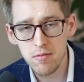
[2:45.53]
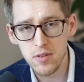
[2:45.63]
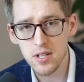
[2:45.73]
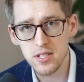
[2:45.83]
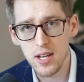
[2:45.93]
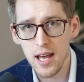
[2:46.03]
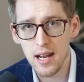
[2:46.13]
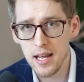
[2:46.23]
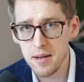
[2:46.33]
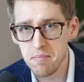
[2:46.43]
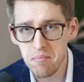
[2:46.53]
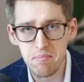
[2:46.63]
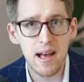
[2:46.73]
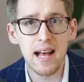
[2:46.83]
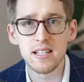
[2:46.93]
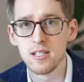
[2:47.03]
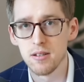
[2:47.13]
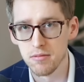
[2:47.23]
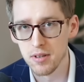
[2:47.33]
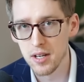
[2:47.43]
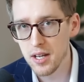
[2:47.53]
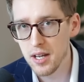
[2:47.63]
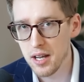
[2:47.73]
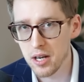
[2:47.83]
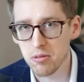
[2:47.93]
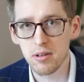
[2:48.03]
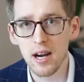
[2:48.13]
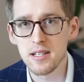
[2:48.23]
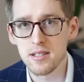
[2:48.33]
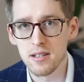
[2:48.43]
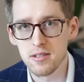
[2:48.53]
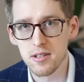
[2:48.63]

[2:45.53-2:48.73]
we just had a massive crisis.